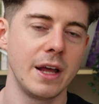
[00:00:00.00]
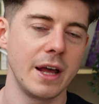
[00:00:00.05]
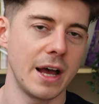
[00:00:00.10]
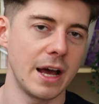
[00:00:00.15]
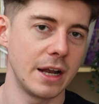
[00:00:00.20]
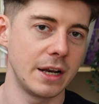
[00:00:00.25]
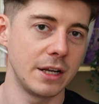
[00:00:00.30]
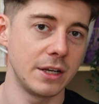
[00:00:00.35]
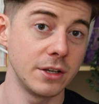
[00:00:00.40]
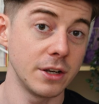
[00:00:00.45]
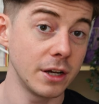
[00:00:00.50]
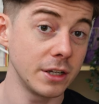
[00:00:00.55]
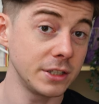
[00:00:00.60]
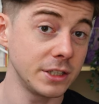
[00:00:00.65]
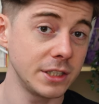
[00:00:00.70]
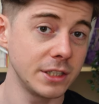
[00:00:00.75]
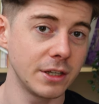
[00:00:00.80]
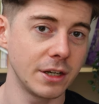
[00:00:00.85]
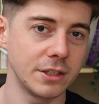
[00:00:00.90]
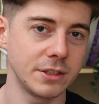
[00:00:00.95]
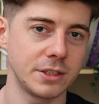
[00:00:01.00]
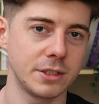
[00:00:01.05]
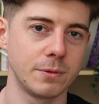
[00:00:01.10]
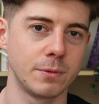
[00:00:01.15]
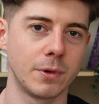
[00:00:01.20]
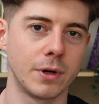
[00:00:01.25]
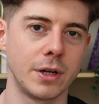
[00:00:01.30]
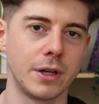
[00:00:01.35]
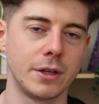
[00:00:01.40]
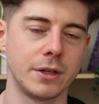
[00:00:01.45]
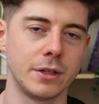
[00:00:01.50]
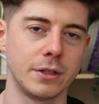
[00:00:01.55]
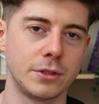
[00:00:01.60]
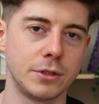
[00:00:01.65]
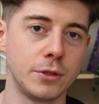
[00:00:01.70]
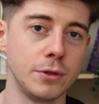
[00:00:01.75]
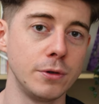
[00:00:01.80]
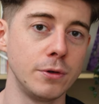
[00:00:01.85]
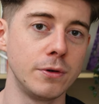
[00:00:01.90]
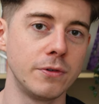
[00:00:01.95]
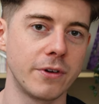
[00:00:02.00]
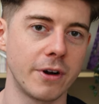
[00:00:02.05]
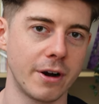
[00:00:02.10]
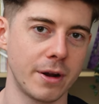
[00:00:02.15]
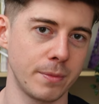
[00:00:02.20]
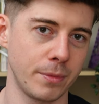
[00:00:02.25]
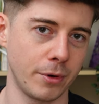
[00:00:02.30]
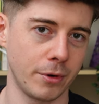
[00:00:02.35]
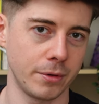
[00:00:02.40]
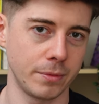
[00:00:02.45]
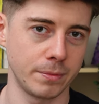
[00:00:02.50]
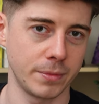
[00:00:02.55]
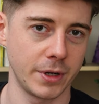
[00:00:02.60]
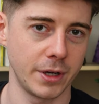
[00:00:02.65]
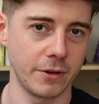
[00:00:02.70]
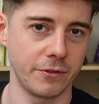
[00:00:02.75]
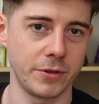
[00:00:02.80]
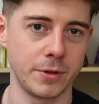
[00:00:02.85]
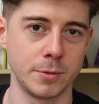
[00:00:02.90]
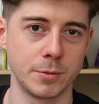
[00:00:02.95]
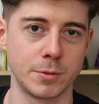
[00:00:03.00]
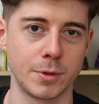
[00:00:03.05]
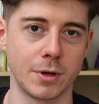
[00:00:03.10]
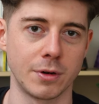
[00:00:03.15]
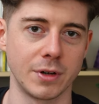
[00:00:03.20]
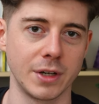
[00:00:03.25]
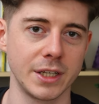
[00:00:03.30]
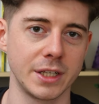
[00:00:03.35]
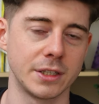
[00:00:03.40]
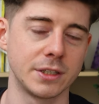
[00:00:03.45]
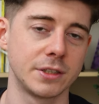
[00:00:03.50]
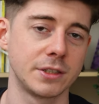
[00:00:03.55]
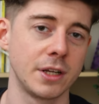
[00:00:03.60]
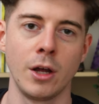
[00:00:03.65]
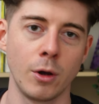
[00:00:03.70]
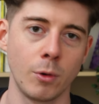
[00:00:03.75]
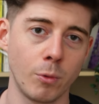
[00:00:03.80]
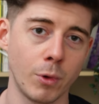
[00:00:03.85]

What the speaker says: And in 1991, two very important perfumes were released.